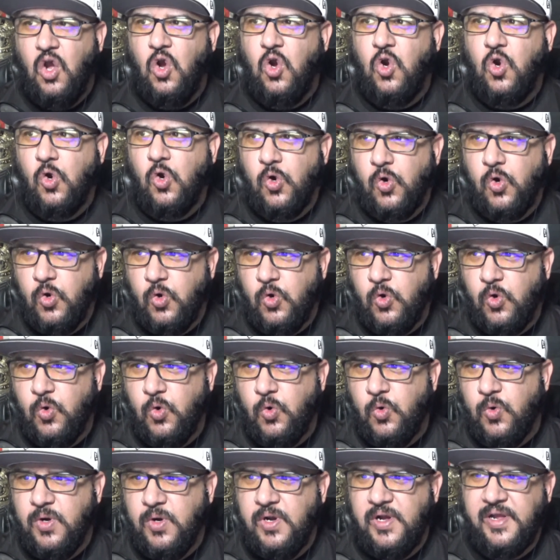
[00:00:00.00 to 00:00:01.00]

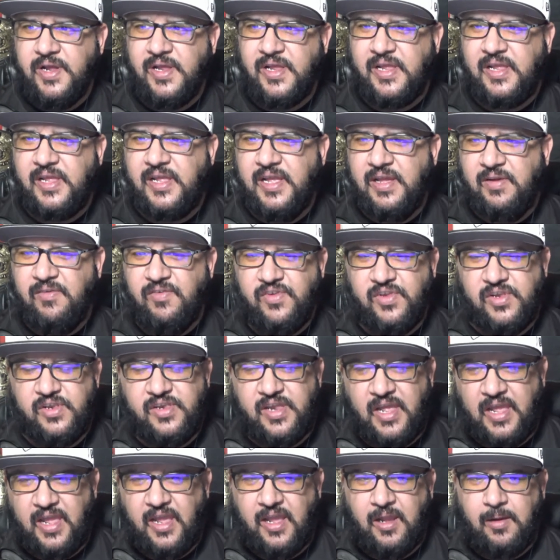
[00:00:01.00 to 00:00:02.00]
Who gives a
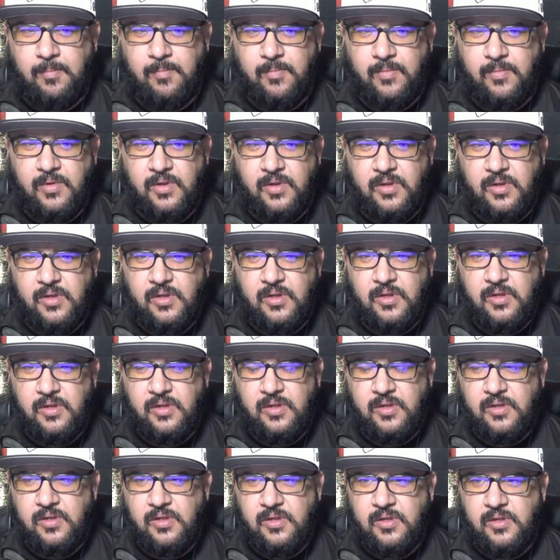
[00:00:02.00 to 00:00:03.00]
damn?
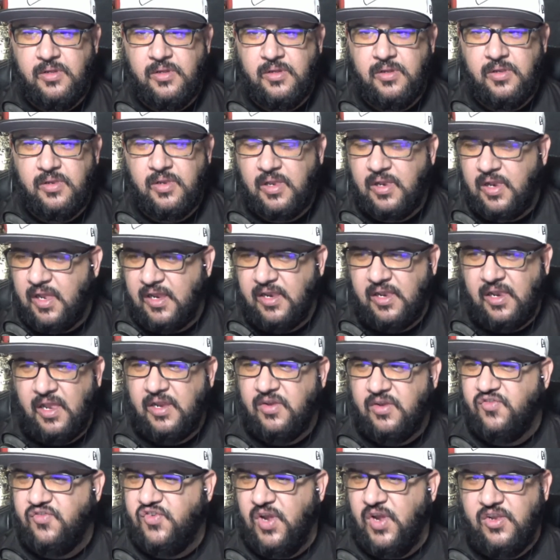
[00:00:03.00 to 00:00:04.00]

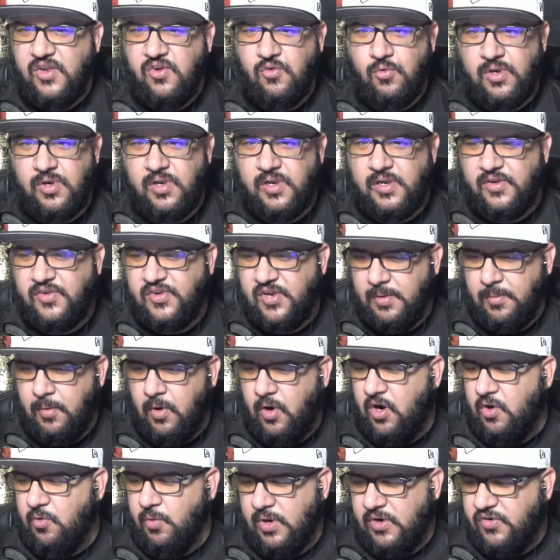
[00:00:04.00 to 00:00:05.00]
Like genuinely, Tim
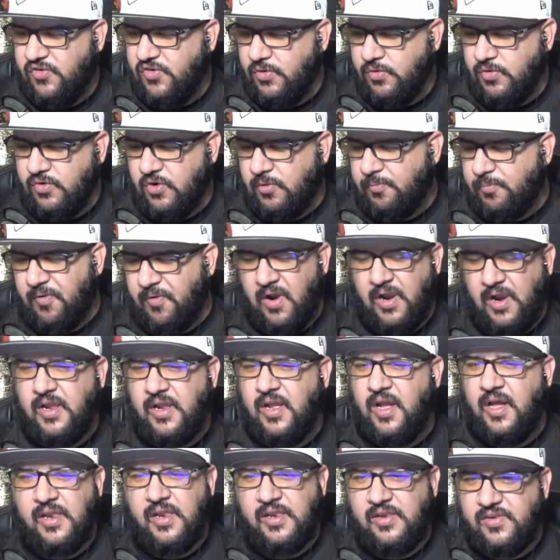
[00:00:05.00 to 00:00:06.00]
Hardaway Jr. probably
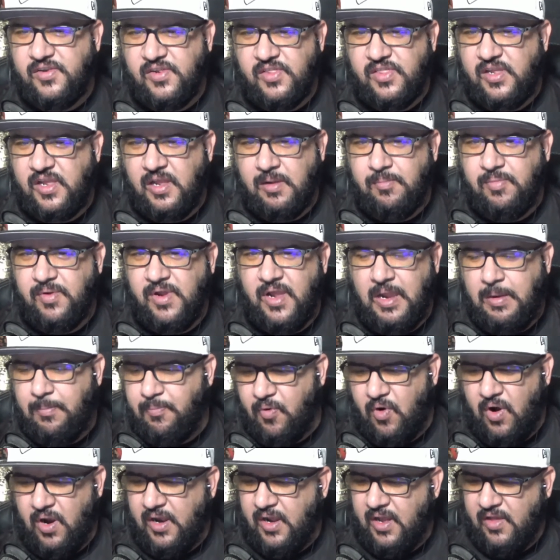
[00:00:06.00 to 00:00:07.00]
got into the NBA,
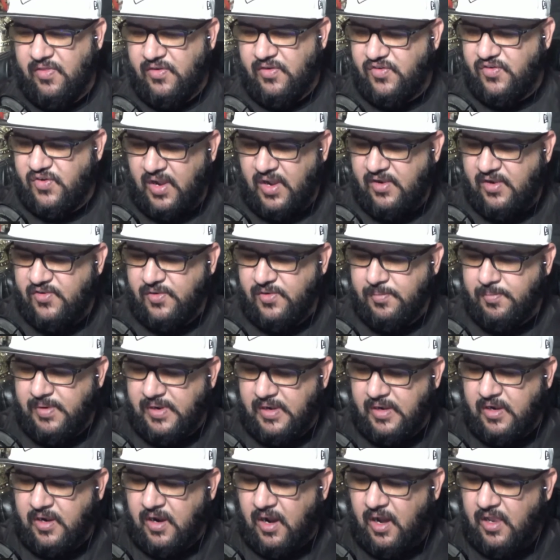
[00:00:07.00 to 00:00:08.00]
probably got the chance to
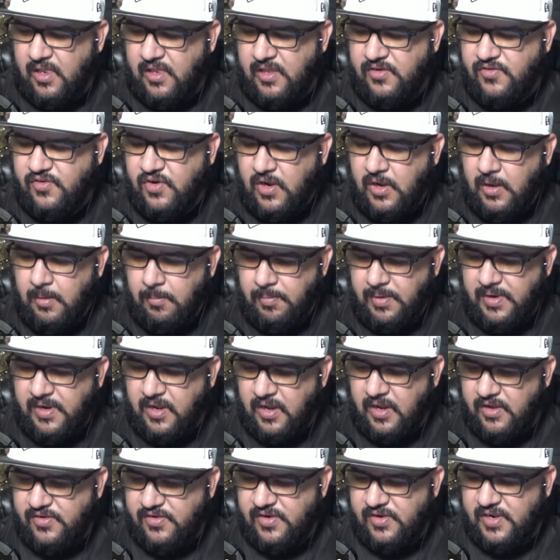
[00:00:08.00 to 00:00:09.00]
be in college
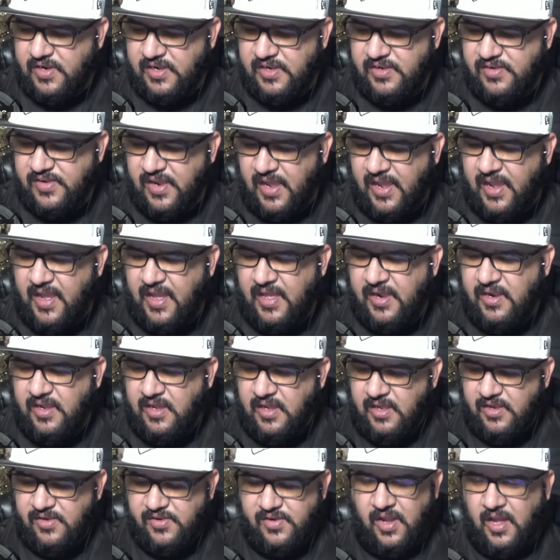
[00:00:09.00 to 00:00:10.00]
because of his dad.
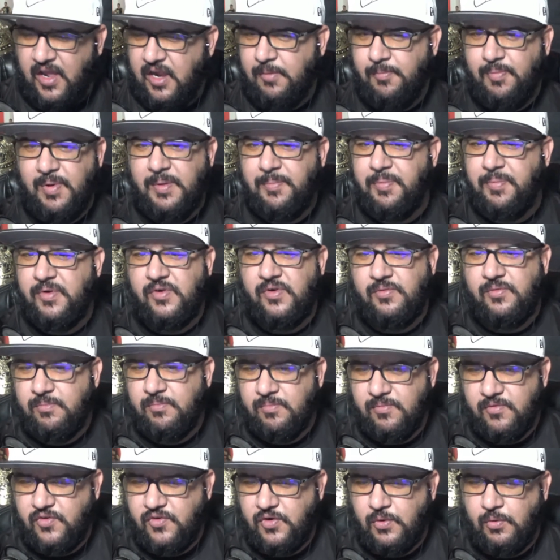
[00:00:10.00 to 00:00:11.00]
Scottie Pippen
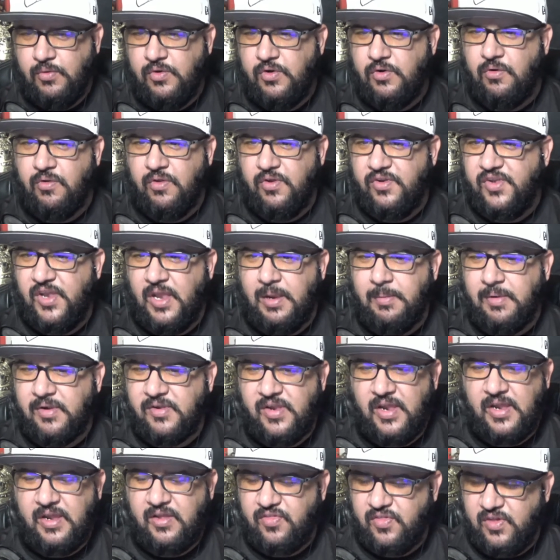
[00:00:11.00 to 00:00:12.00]
Jr., the same
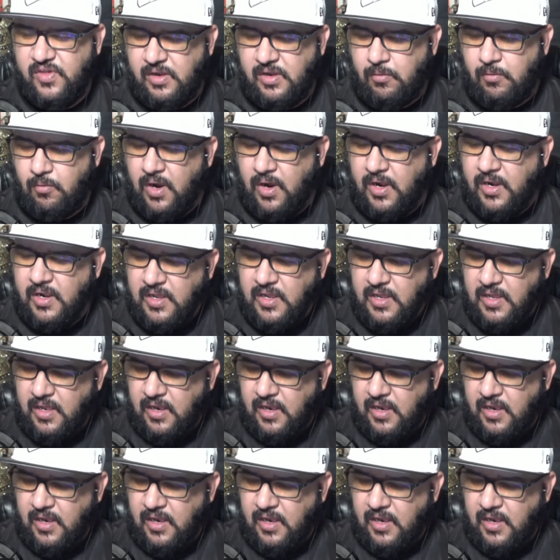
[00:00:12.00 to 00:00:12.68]
exact thing, right?